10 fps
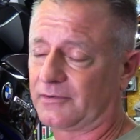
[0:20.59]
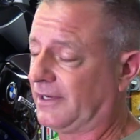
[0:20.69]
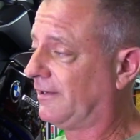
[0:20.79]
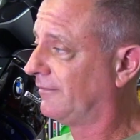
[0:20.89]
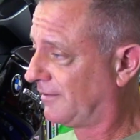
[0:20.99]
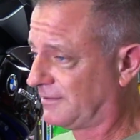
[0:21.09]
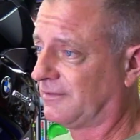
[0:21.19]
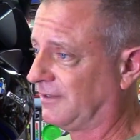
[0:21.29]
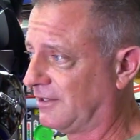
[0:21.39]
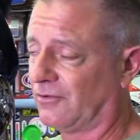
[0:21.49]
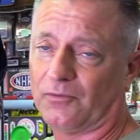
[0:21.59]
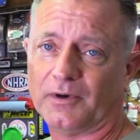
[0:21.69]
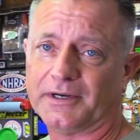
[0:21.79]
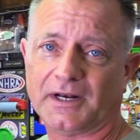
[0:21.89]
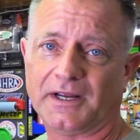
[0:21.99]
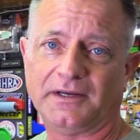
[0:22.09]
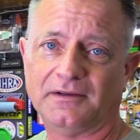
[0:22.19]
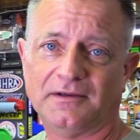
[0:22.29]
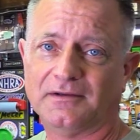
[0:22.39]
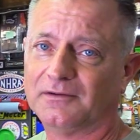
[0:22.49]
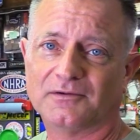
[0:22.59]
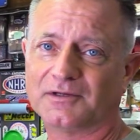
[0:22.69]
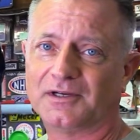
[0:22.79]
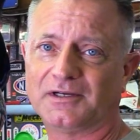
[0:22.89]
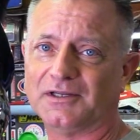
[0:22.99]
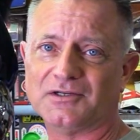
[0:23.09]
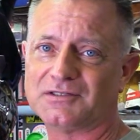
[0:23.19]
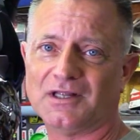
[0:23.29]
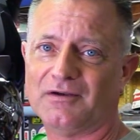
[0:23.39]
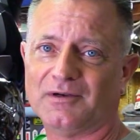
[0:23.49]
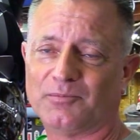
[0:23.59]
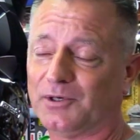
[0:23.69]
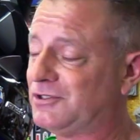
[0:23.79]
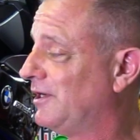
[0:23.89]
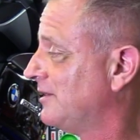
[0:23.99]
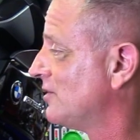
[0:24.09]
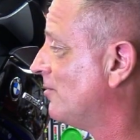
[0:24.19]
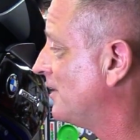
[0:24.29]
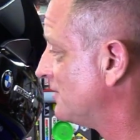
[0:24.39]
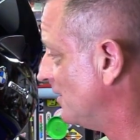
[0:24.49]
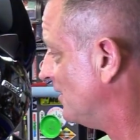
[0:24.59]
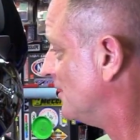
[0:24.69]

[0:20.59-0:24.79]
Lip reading: okay? The one that I can just love and appreciate so much.